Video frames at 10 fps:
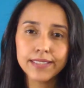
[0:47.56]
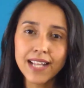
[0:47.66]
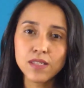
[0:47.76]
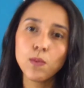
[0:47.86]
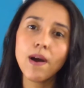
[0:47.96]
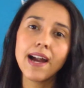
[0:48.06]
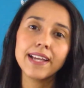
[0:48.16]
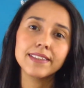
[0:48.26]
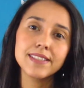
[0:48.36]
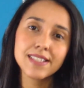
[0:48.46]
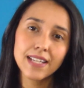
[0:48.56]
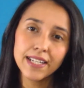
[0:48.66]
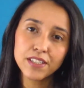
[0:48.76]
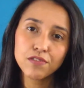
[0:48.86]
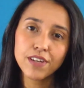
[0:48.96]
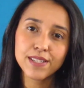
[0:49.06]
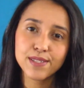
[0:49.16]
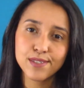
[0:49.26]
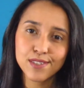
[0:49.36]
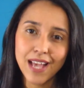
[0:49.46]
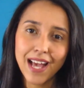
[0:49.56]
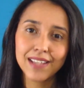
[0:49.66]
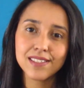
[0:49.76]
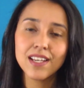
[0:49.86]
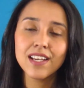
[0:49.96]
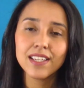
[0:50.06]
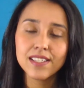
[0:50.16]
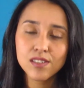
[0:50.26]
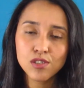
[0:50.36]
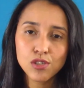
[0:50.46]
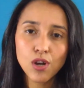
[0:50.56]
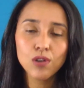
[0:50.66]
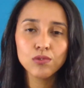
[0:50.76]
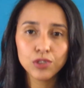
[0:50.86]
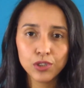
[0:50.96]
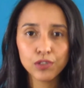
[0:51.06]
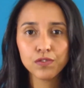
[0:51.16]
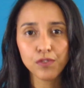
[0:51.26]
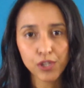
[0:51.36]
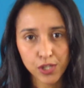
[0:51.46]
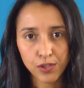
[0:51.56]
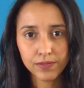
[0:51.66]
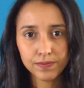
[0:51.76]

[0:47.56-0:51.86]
That's why this kind of exercise is so good for you.